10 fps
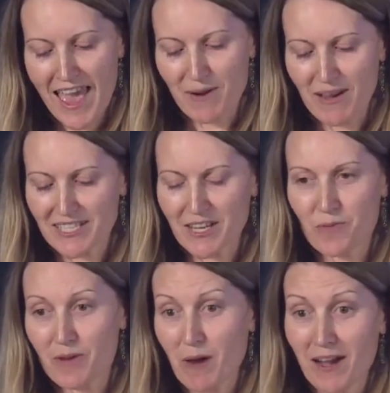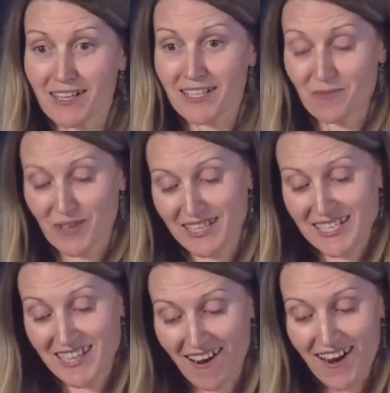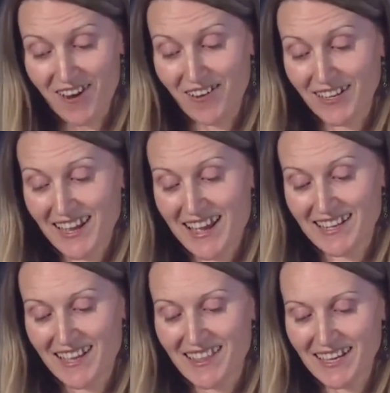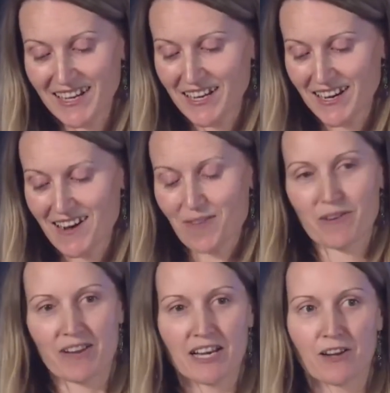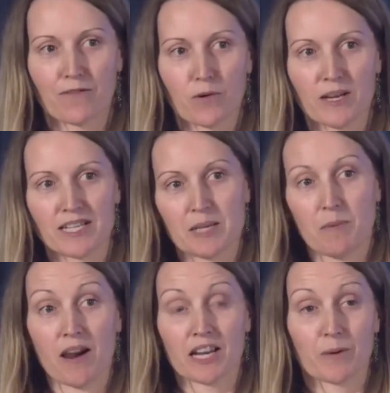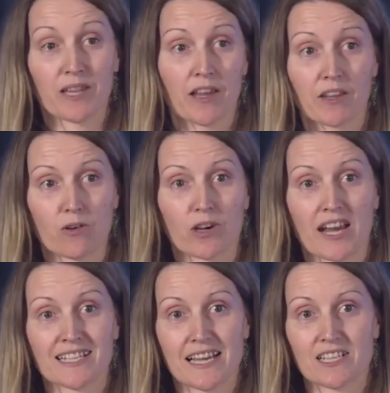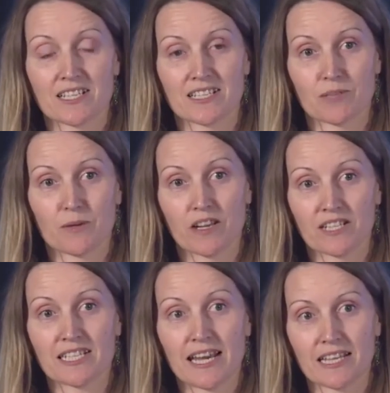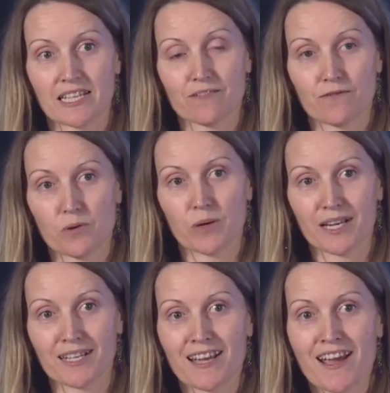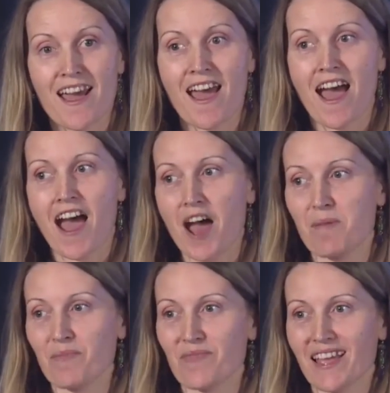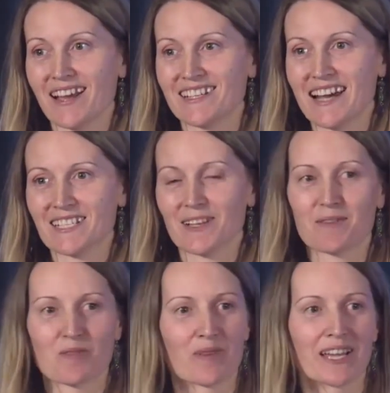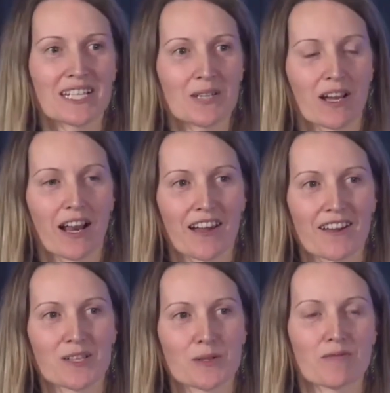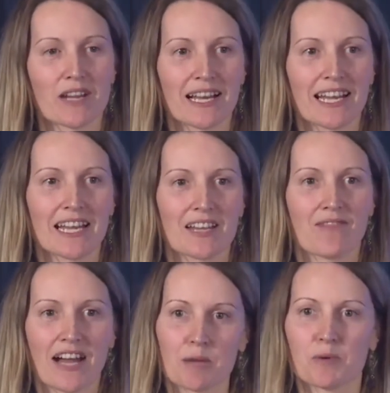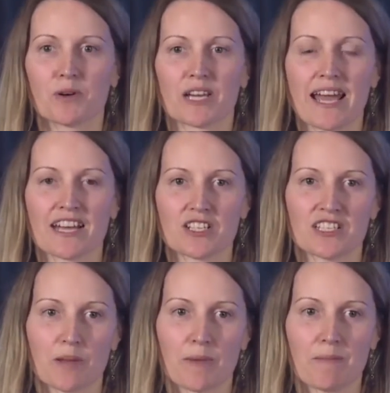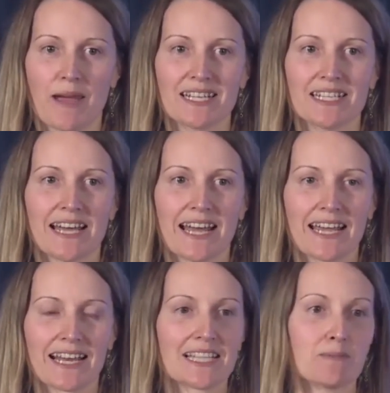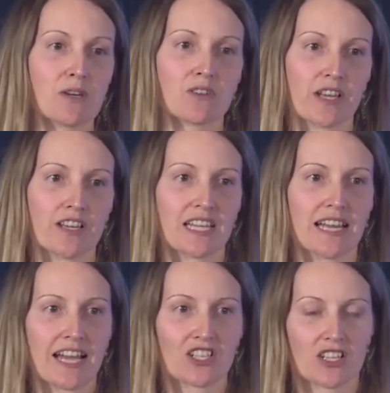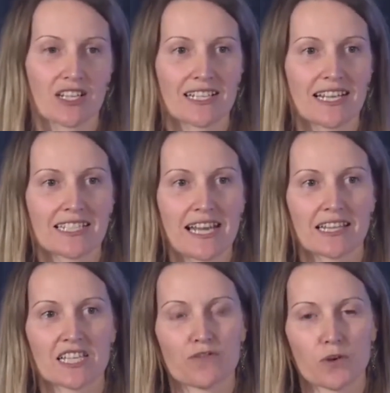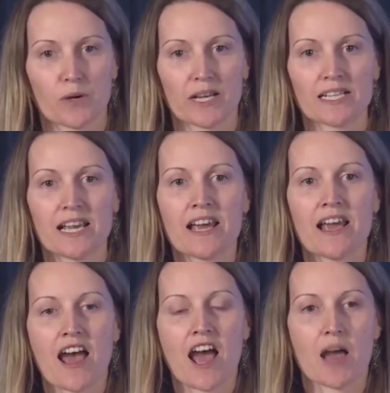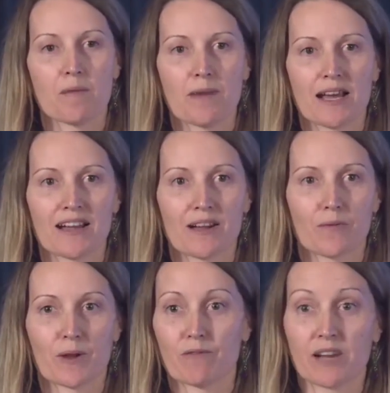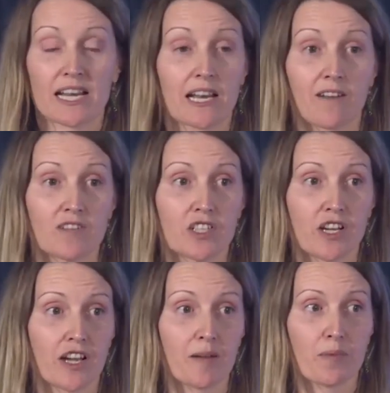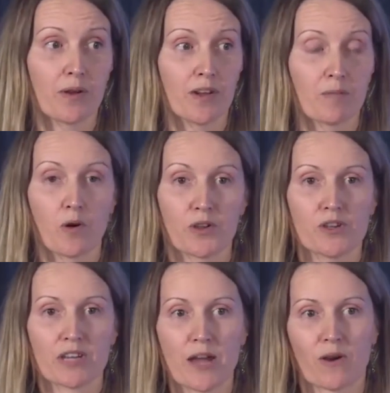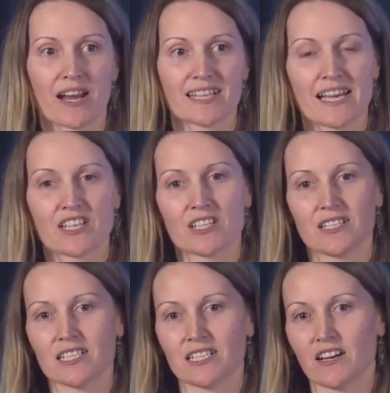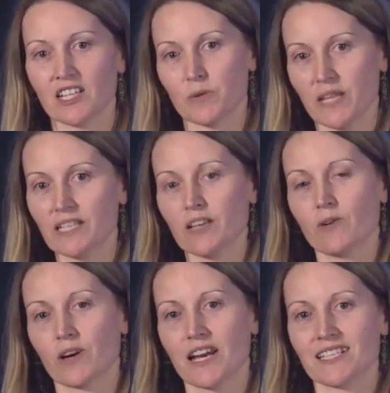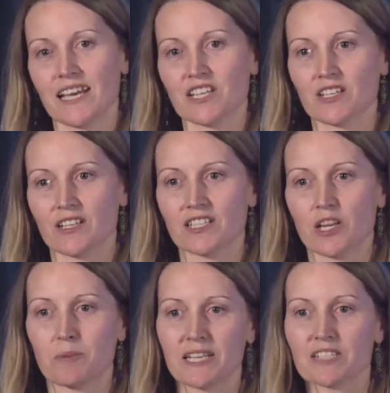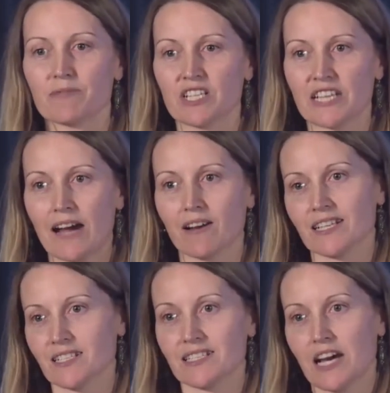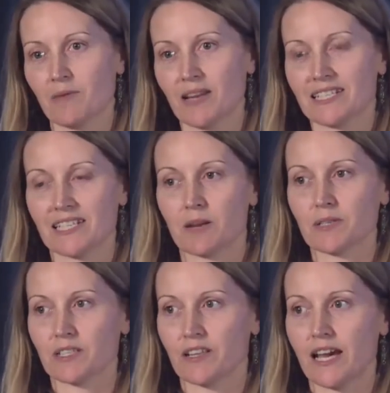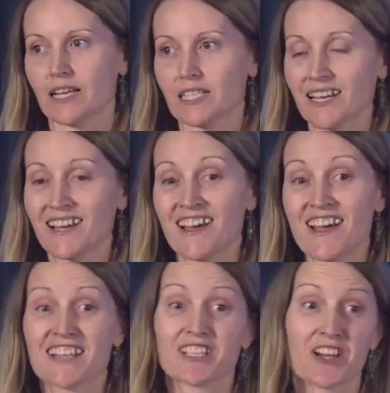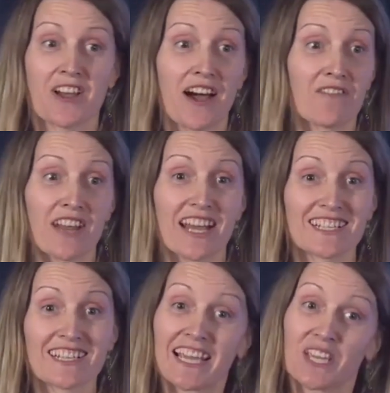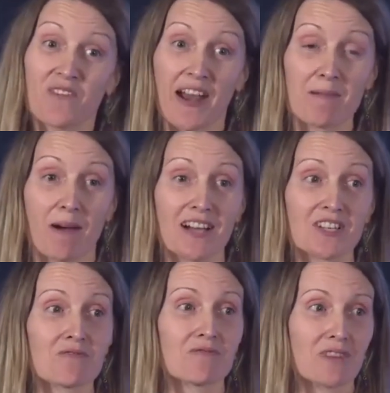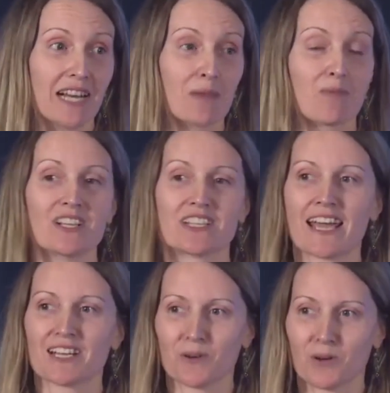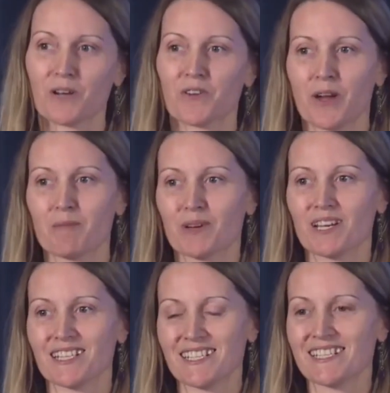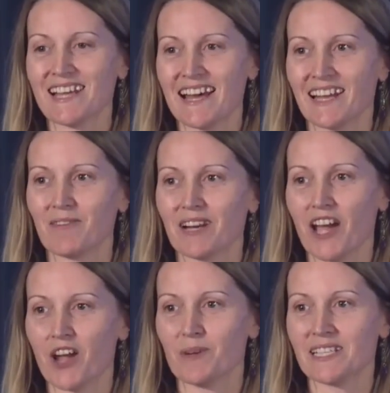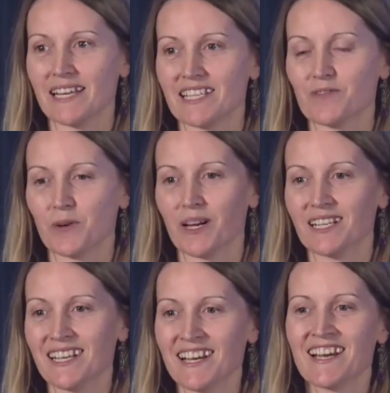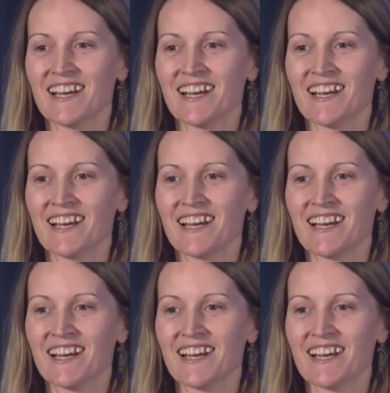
Anyway, so we partnered with NITI Aayog, and I think we really look forward to partnering with other organisations as we look to take this forward. Um, and as I bring it to a close, really valuable connections that have been made today. Let's build on those connections. Let's take these forward. Um, we'd really love to put more UK organisations in touch with Indian organisations. So please reach out. Let us help. Let us help us do that. So I'll finish. Thank you very much. Really appreciate all of your inputs, and I really hope we take this forward